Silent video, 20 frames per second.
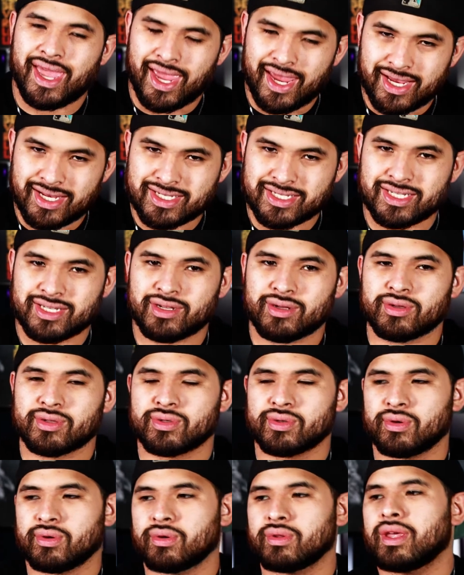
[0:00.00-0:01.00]
18 years
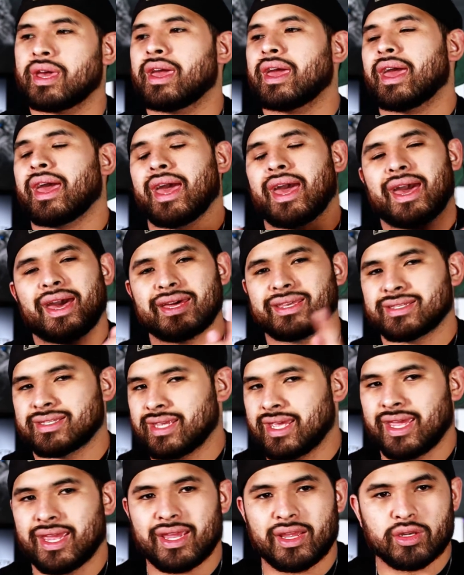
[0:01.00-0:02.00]
old as
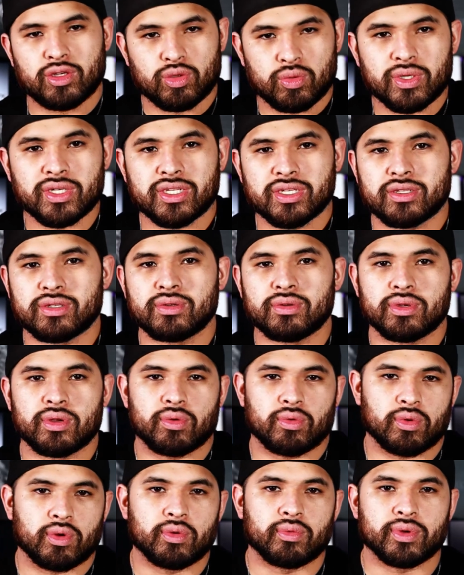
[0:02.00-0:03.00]
a
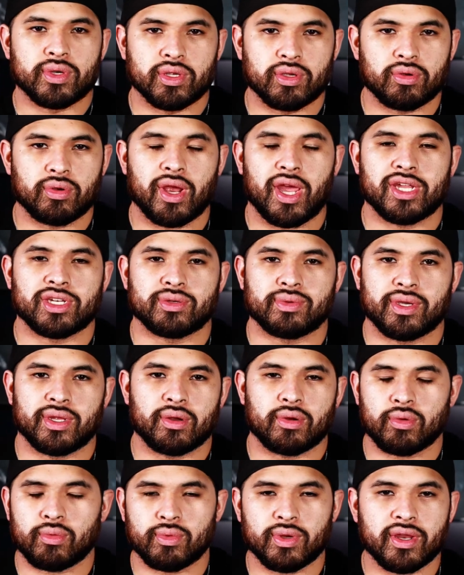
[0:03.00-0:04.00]
22-year-old when you graduate
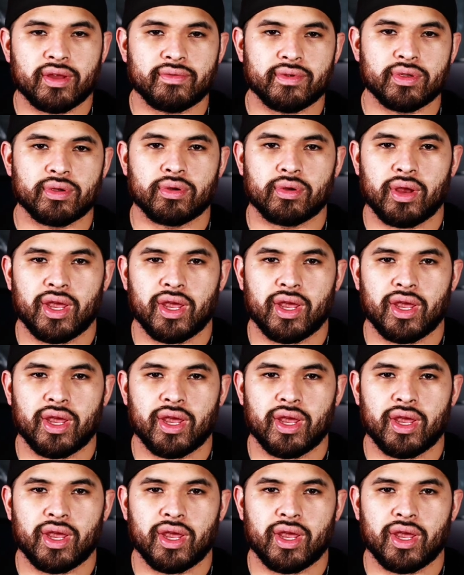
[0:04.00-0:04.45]
or whenever you